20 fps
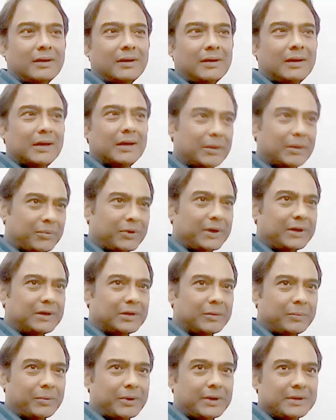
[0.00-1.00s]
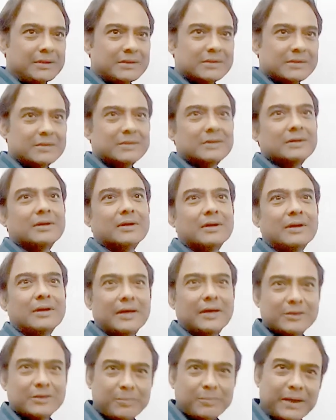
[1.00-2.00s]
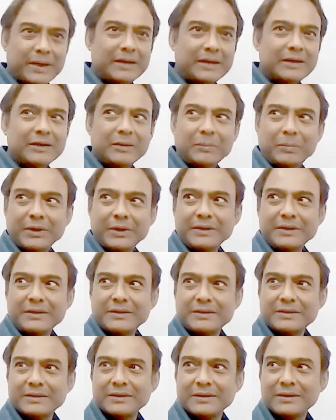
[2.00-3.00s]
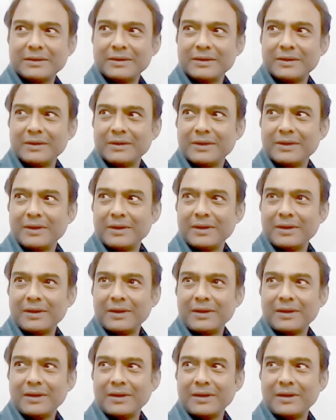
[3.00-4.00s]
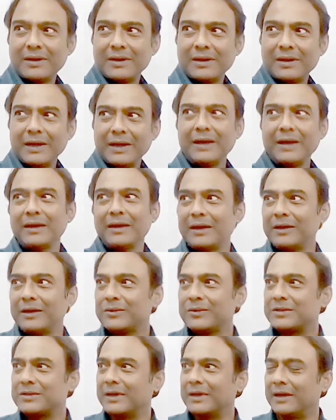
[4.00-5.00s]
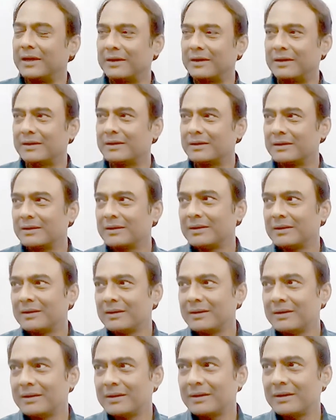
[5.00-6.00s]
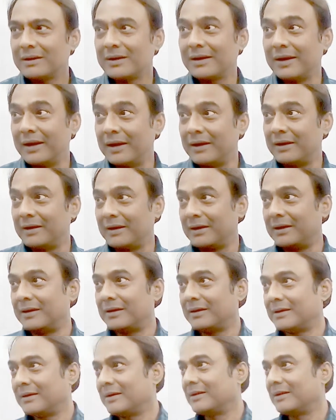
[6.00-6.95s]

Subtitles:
Elaborate the points, expand the points, and elucidate clearly